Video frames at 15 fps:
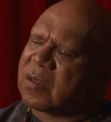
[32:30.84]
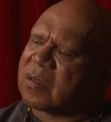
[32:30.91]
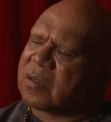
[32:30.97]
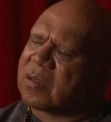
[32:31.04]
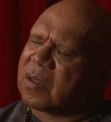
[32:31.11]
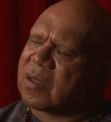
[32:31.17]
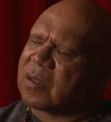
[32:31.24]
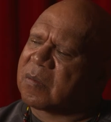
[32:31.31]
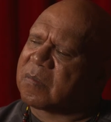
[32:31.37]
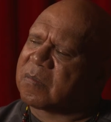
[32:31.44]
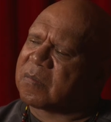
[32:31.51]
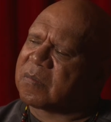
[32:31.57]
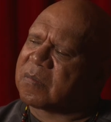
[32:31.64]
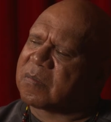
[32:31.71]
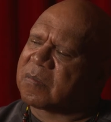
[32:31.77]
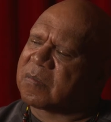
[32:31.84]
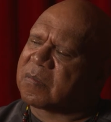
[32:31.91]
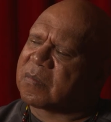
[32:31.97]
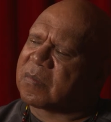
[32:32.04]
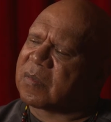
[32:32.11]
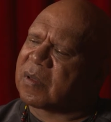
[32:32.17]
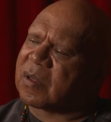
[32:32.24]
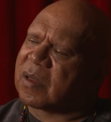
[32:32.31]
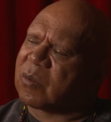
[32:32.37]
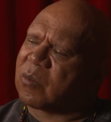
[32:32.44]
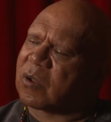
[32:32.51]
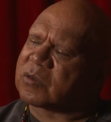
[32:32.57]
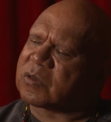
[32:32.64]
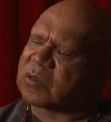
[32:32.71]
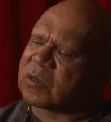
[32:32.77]
and it
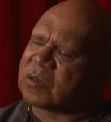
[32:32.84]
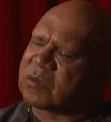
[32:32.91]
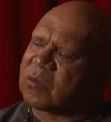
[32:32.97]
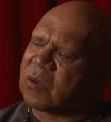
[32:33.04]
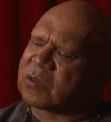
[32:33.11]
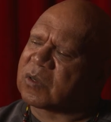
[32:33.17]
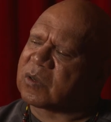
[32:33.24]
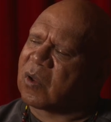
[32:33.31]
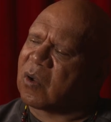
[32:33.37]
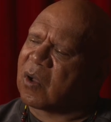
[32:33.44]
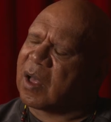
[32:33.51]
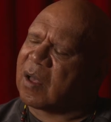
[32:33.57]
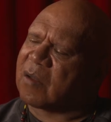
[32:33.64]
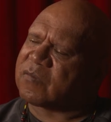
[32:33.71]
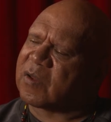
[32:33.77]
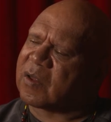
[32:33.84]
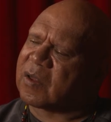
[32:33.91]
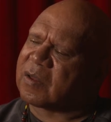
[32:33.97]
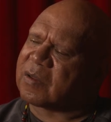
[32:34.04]
wasn't long after.